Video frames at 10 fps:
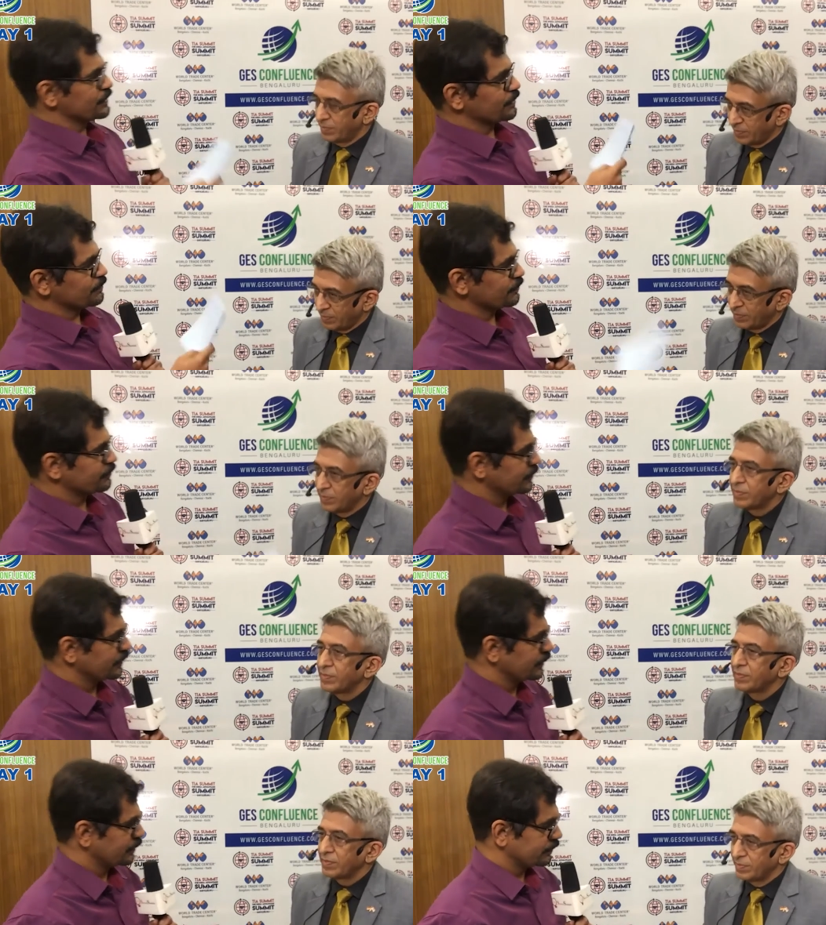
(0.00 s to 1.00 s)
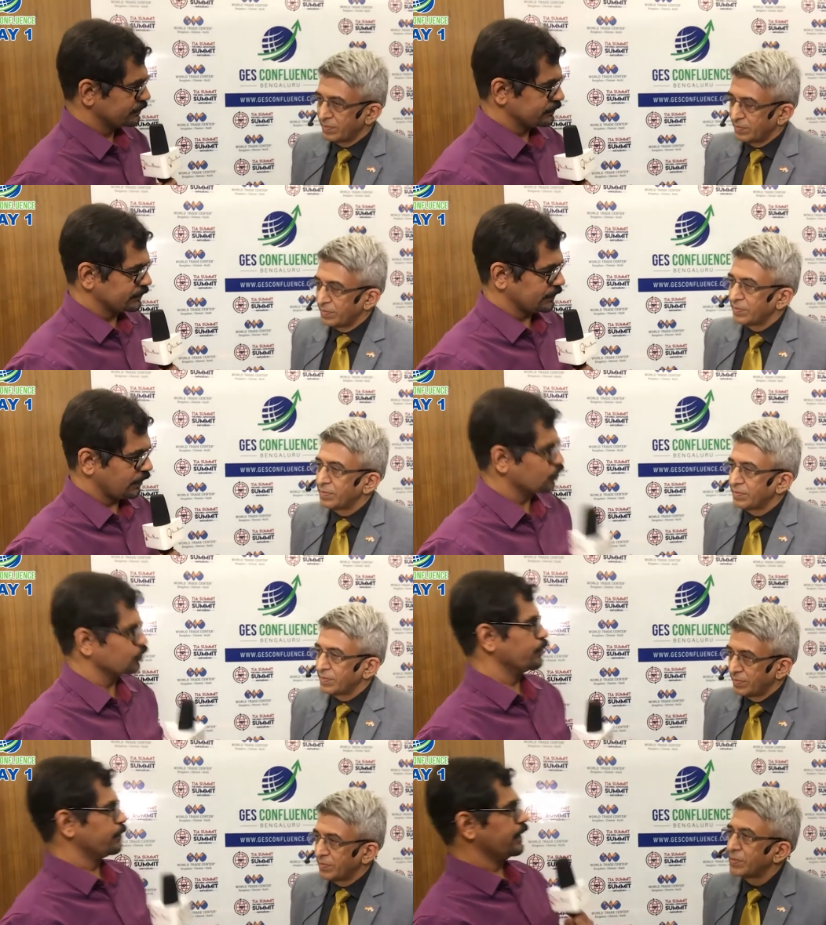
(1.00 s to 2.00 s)
Speaker 1: in terms of
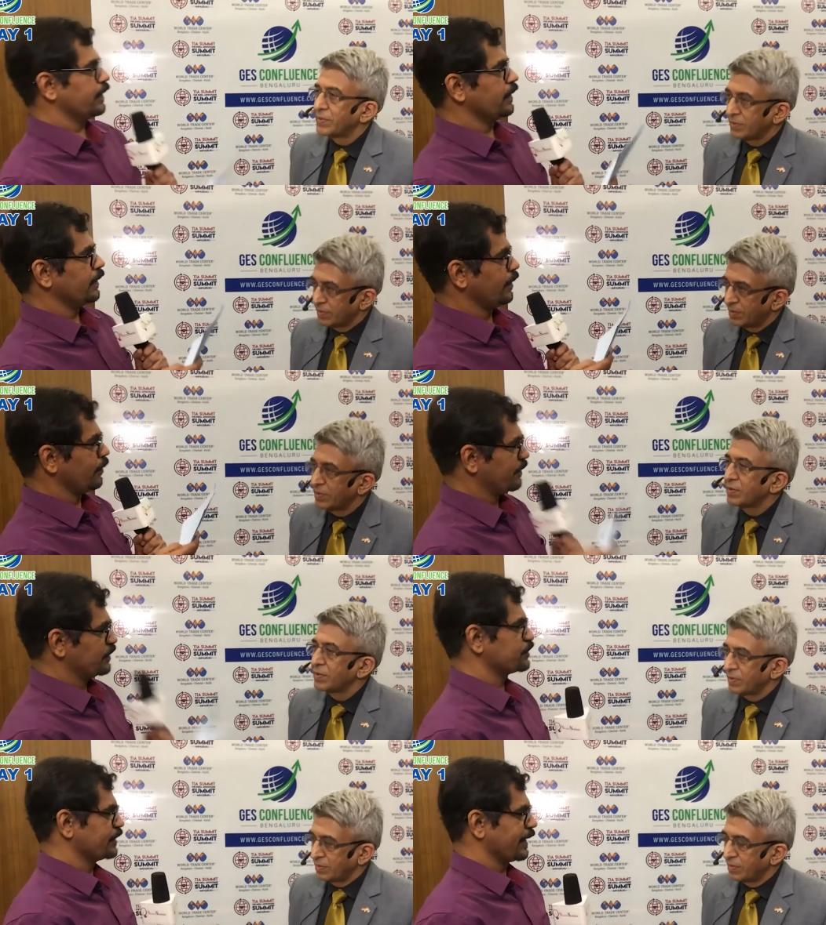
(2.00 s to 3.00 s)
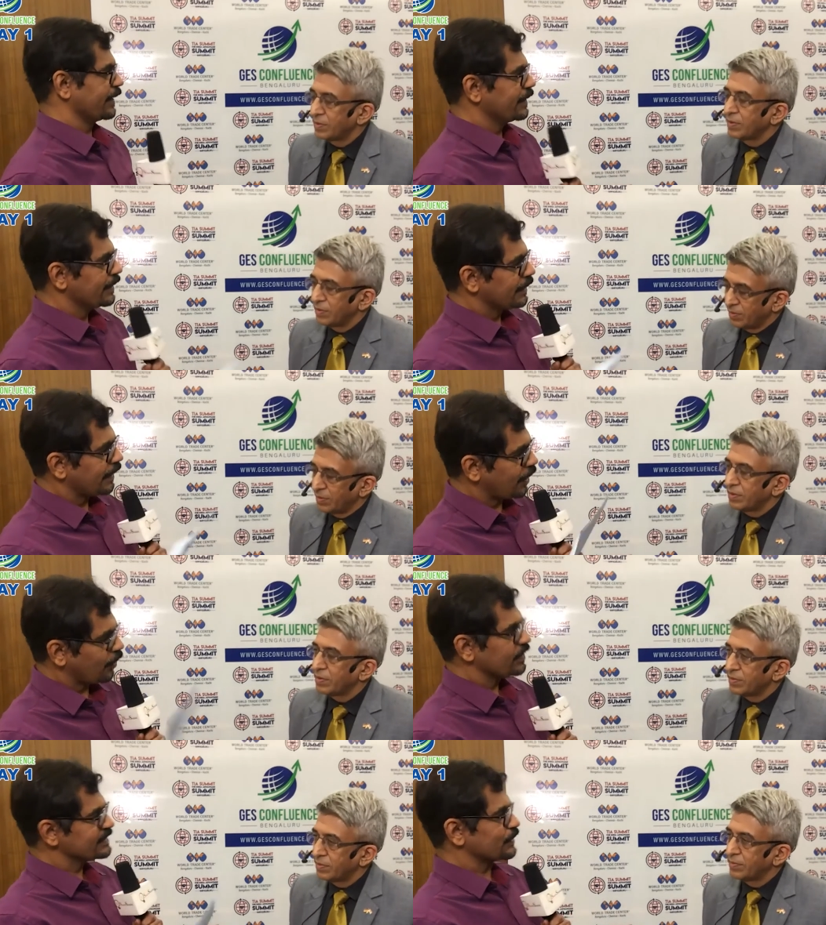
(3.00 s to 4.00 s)
automobile and machinery,
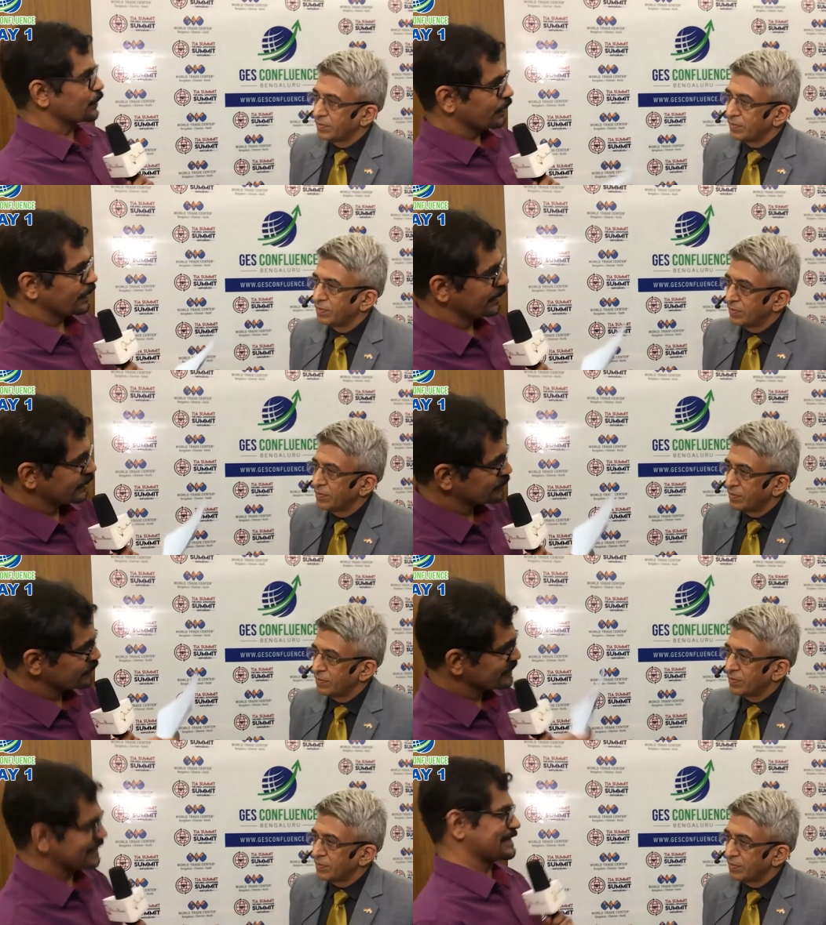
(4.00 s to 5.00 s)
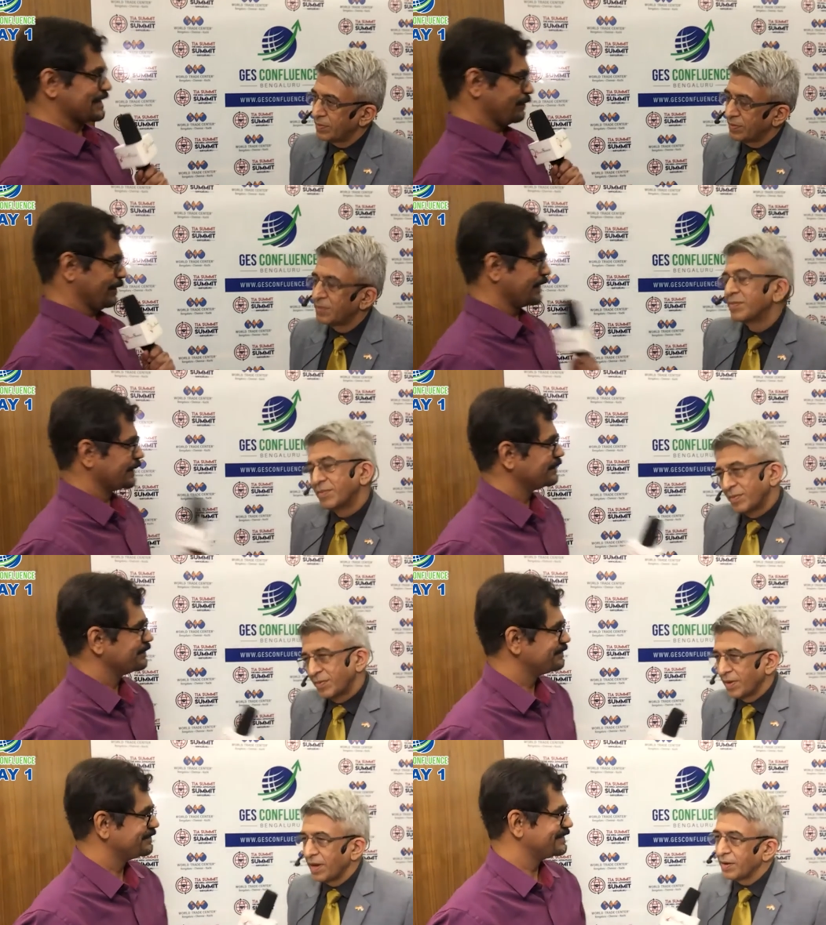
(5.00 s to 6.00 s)
how does it look in terms of sustainability?
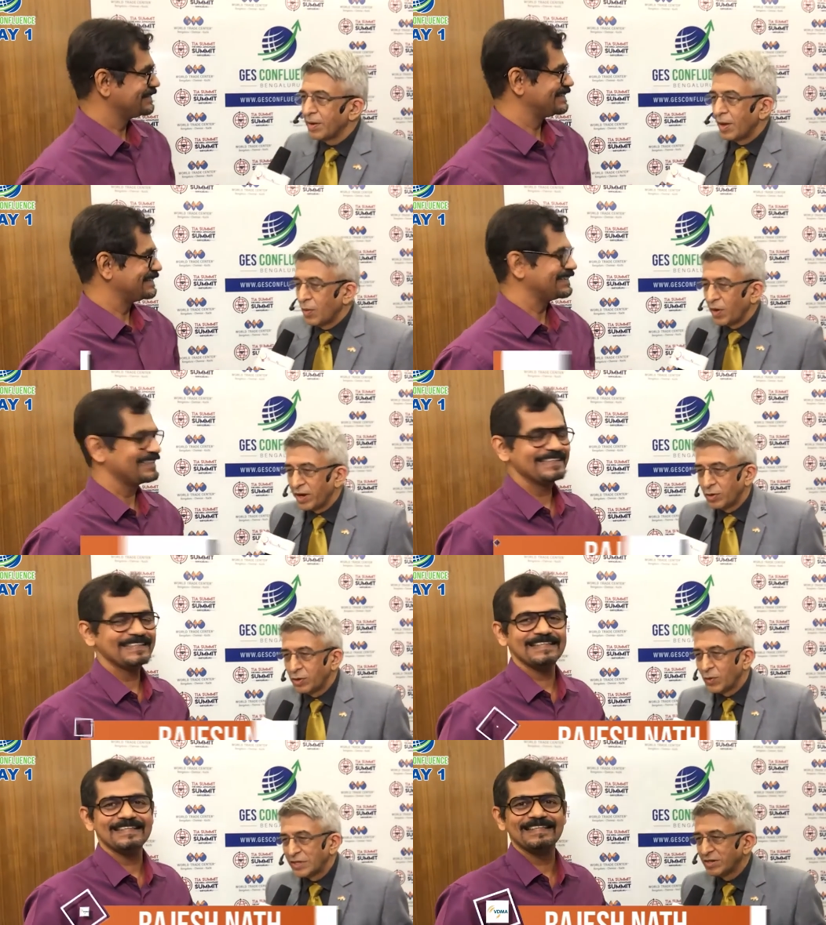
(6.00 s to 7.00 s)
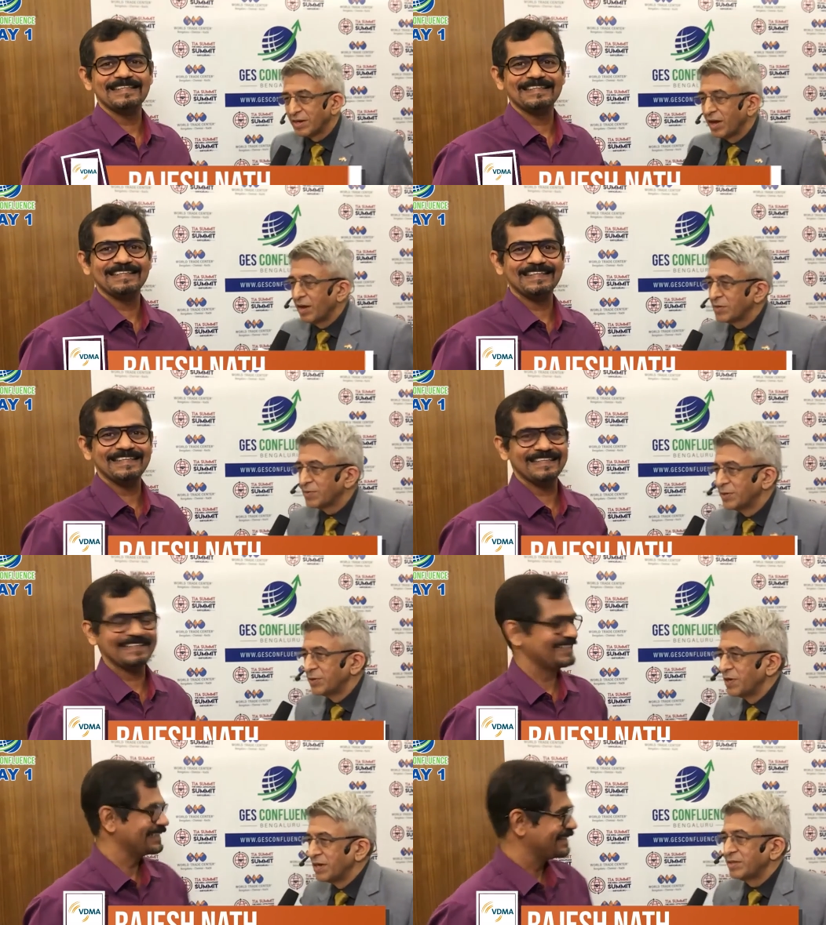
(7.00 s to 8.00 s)
Speaker 2: Yeah, very good question, Mr.
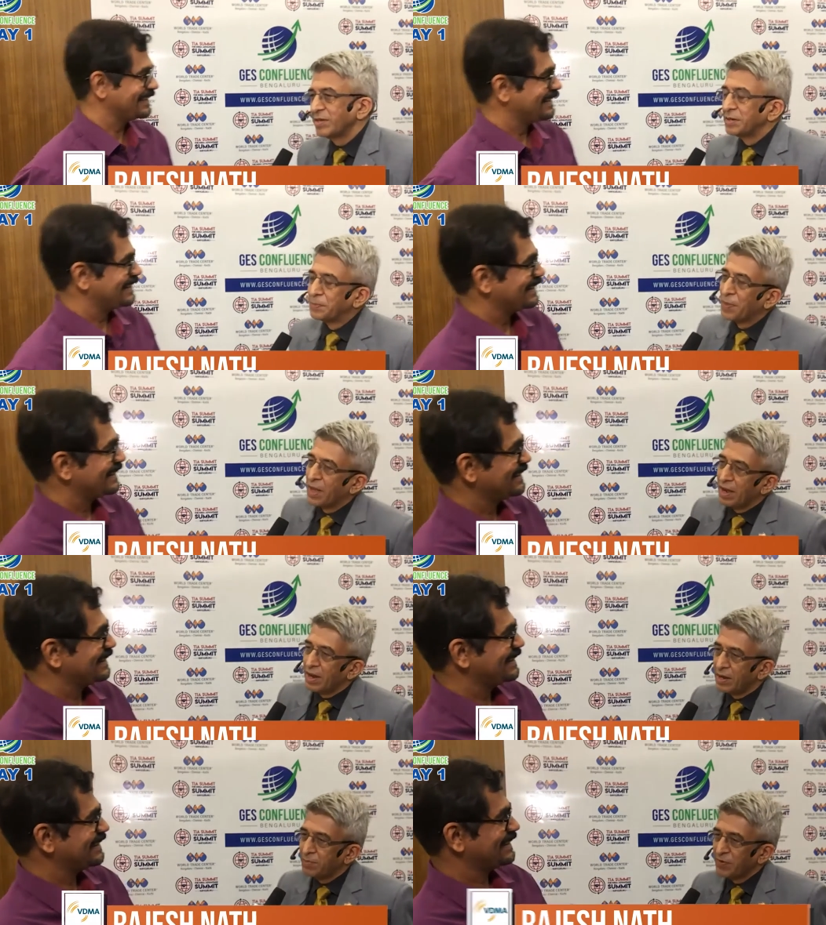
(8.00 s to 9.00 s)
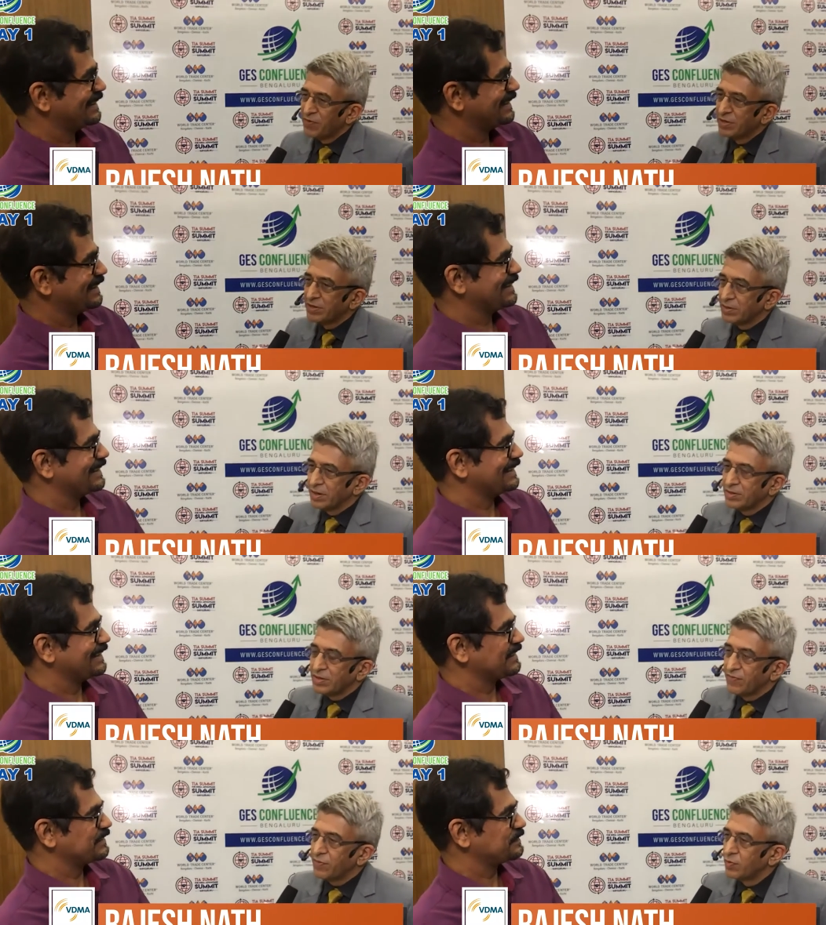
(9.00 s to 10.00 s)
Manjunath. Let me first
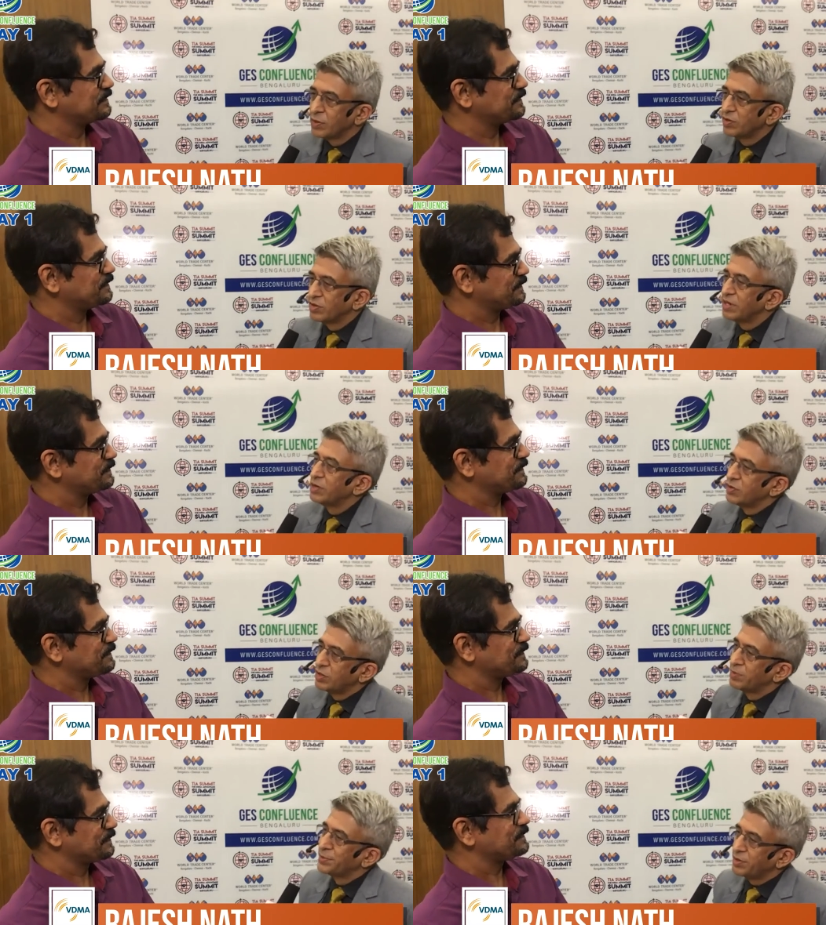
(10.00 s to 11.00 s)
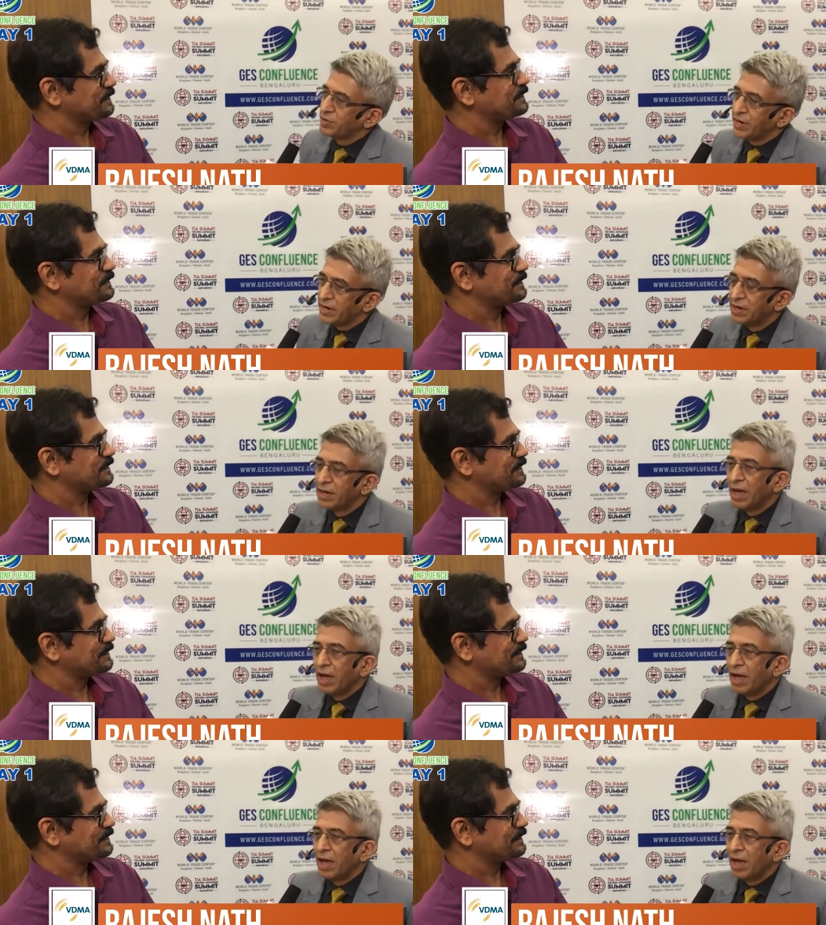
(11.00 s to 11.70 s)
say a few words on the Indo-German trade.